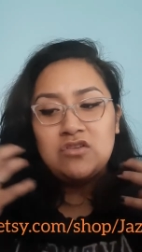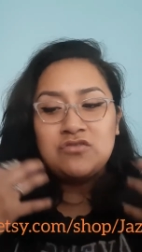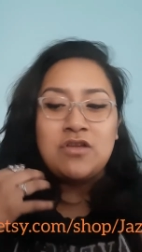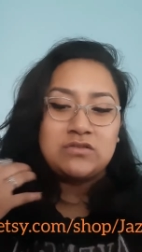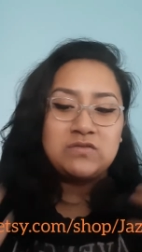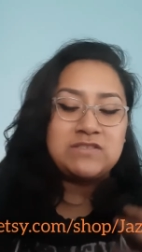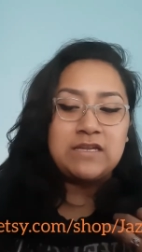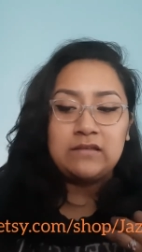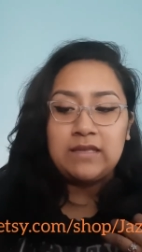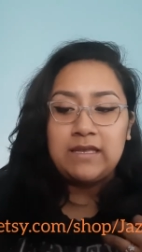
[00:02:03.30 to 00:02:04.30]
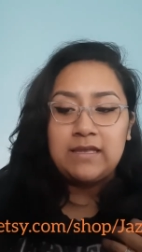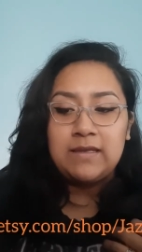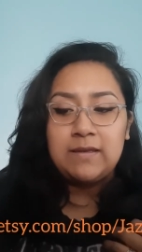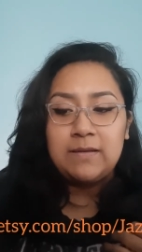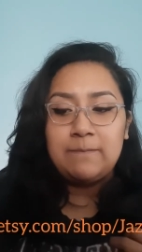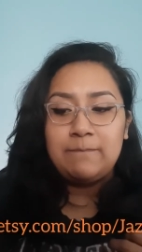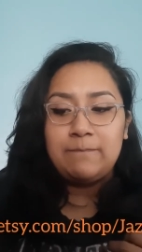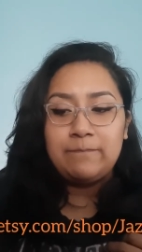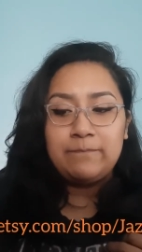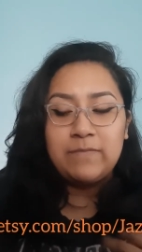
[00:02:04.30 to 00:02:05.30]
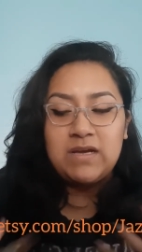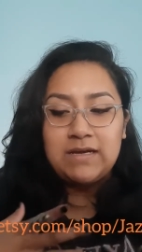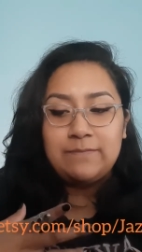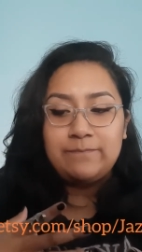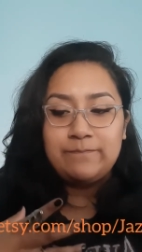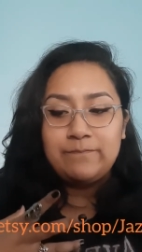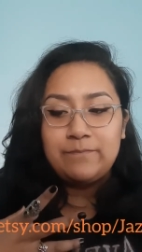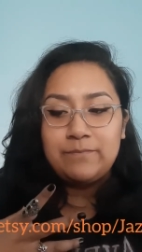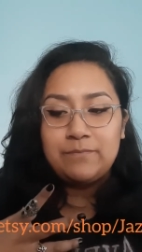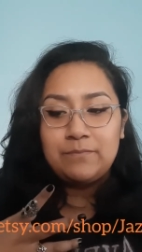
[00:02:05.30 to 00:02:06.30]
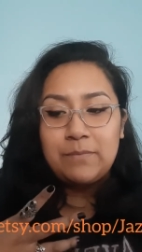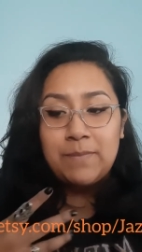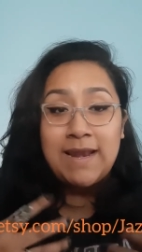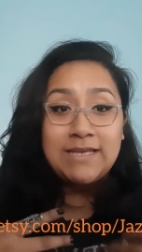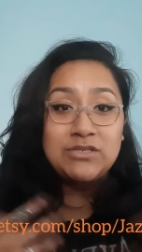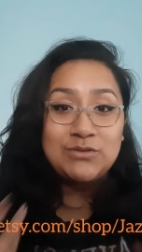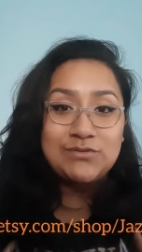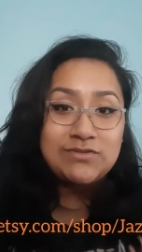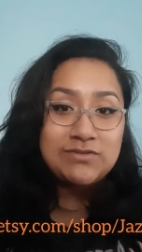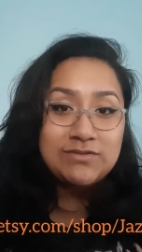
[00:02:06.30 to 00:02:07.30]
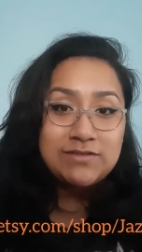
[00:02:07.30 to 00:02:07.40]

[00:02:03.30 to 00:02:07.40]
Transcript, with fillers: not to sell it, um, but I chose